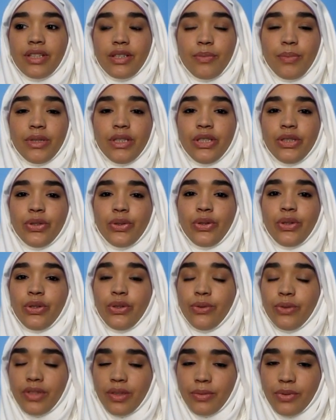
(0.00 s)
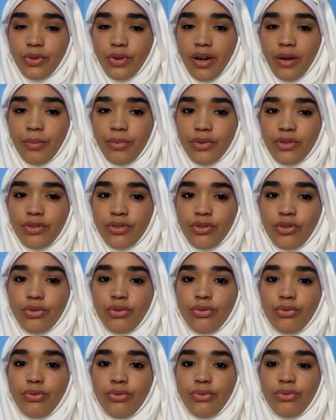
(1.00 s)
especially to the new subscribers
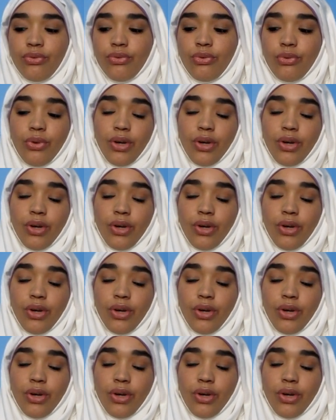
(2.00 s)
who